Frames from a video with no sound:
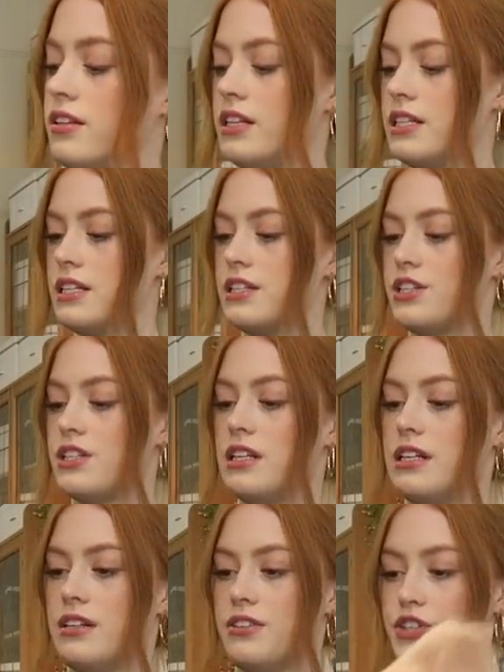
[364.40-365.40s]
This is just a
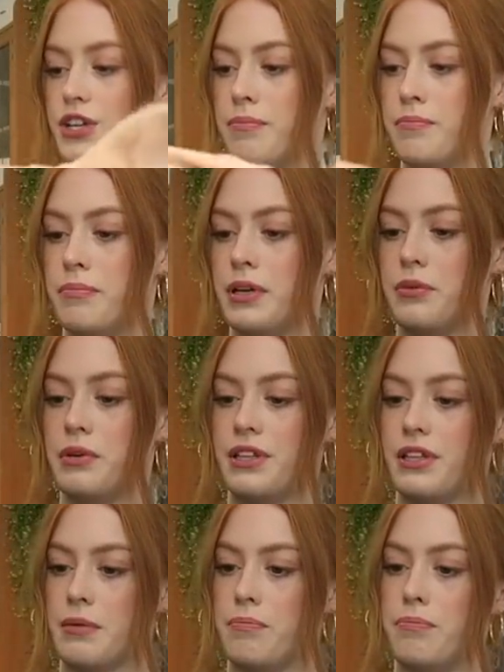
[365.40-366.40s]
little jumper
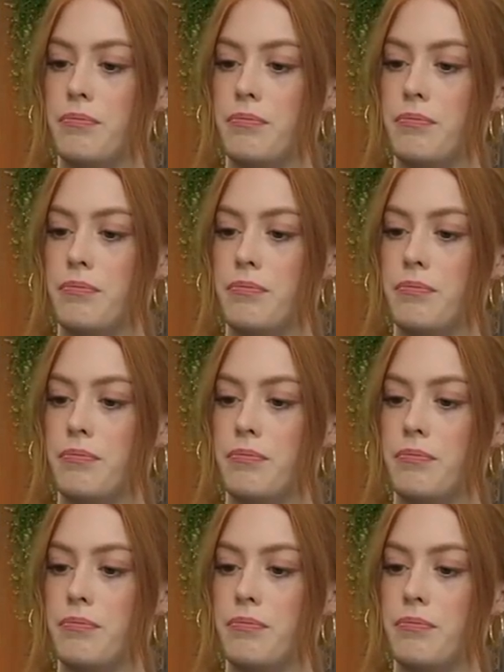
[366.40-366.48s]
with a